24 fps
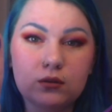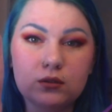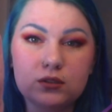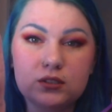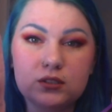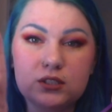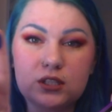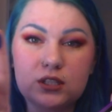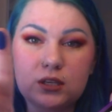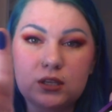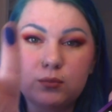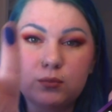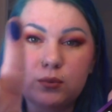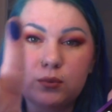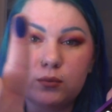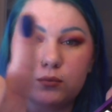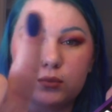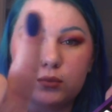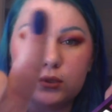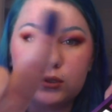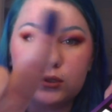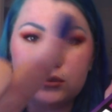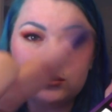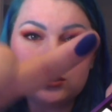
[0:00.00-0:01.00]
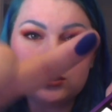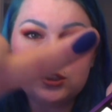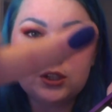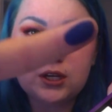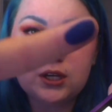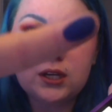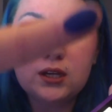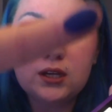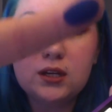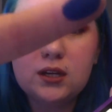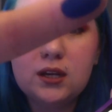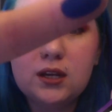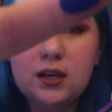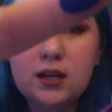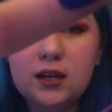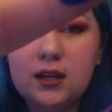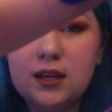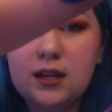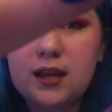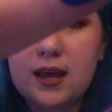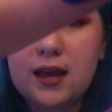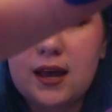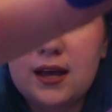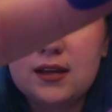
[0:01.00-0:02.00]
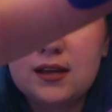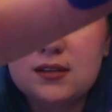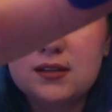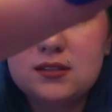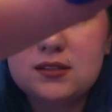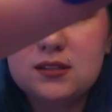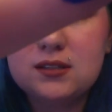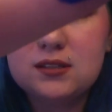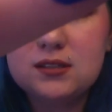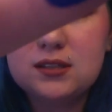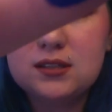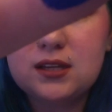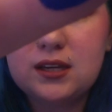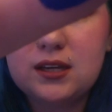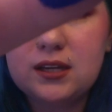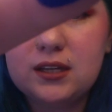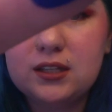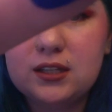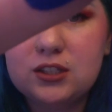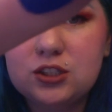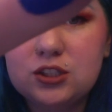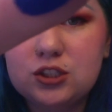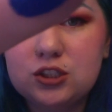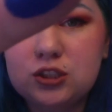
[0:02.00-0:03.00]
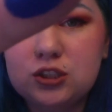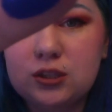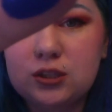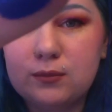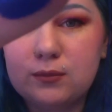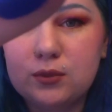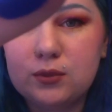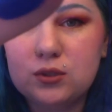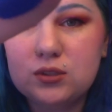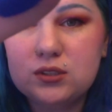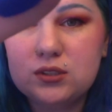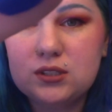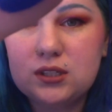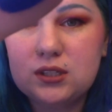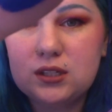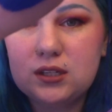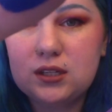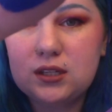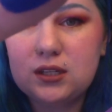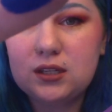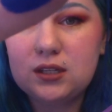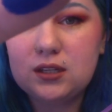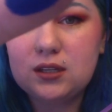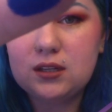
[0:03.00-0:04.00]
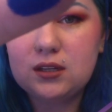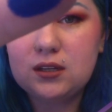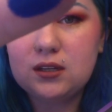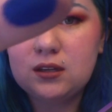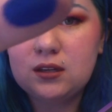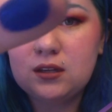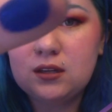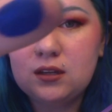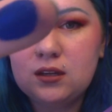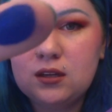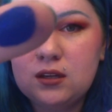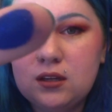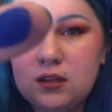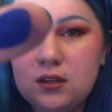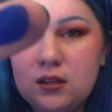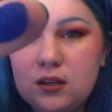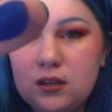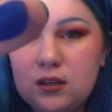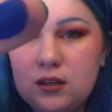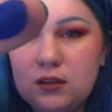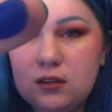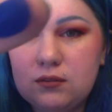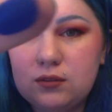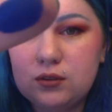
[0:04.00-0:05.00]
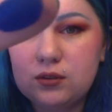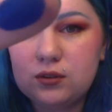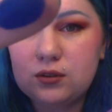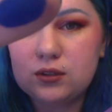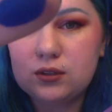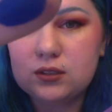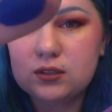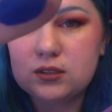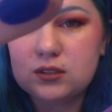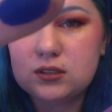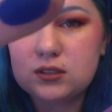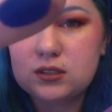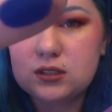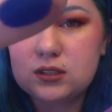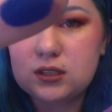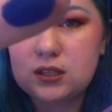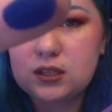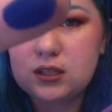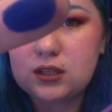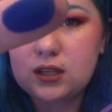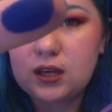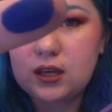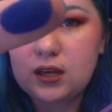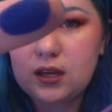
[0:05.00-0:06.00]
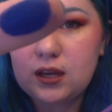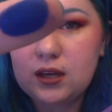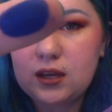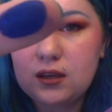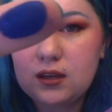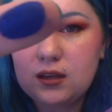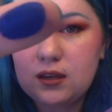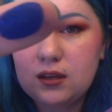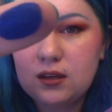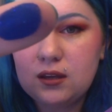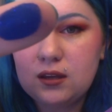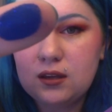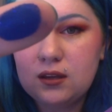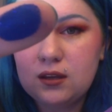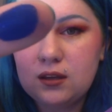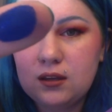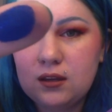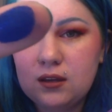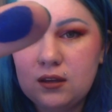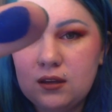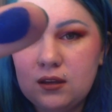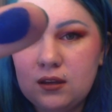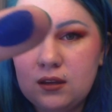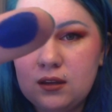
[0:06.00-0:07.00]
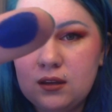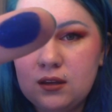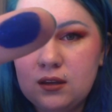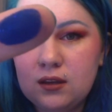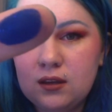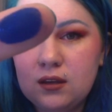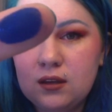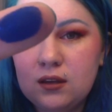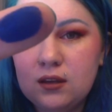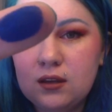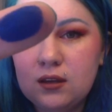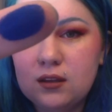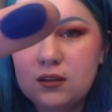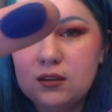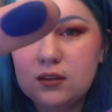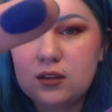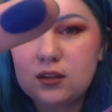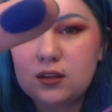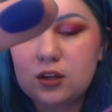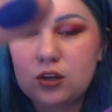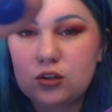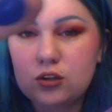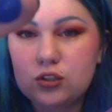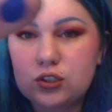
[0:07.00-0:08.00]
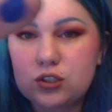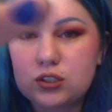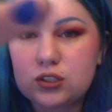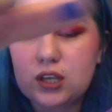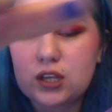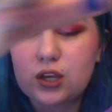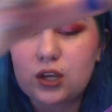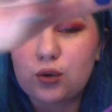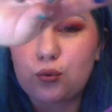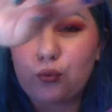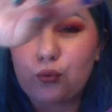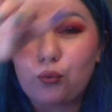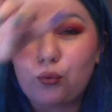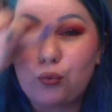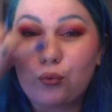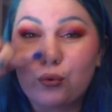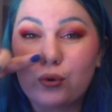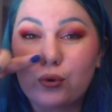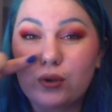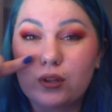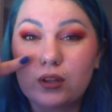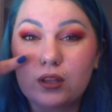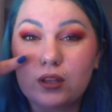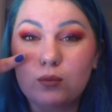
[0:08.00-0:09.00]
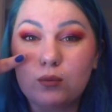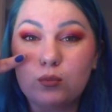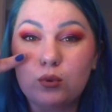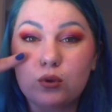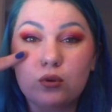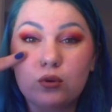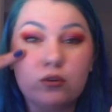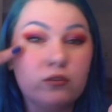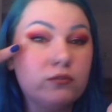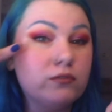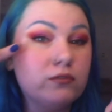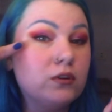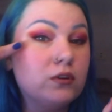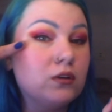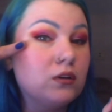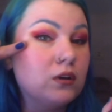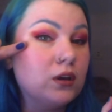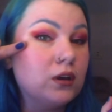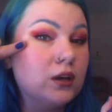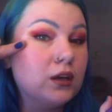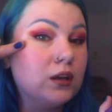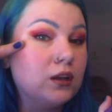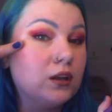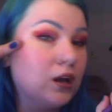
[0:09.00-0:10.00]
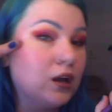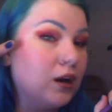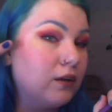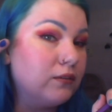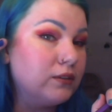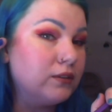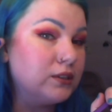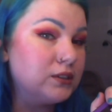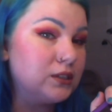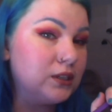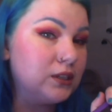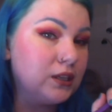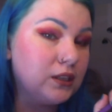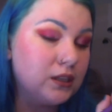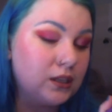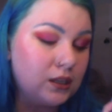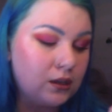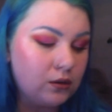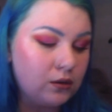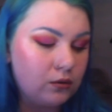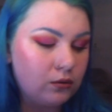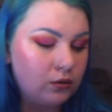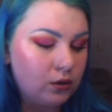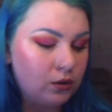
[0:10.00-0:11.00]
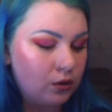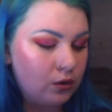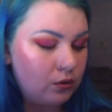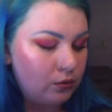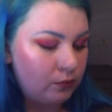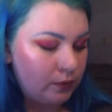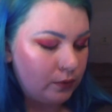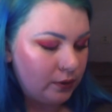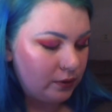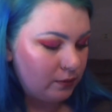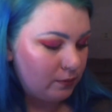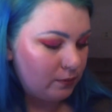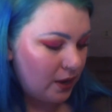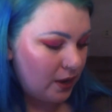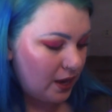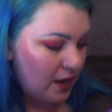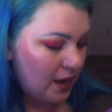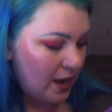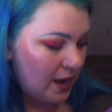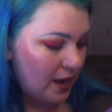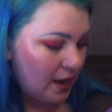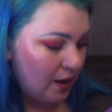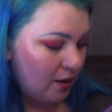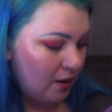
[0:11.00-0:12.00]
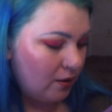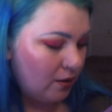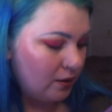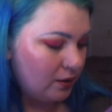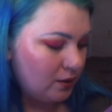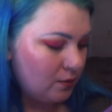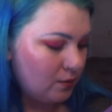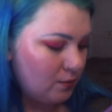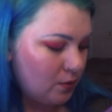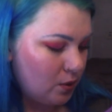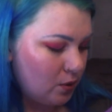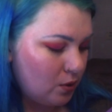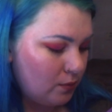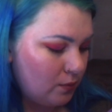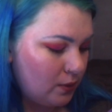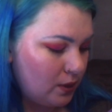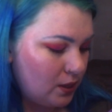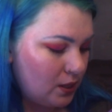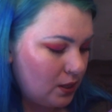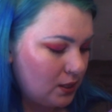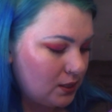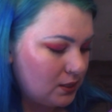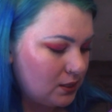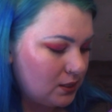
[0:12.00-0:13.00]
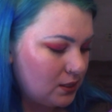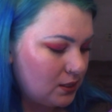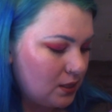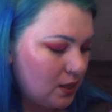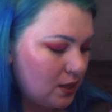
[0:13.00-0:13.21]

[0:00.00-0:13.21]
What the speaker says: deep blue shade, and it has these like shimmers in it, if you can see that are just like really beautiful, and obviously I think it'll go with my hair at the moment.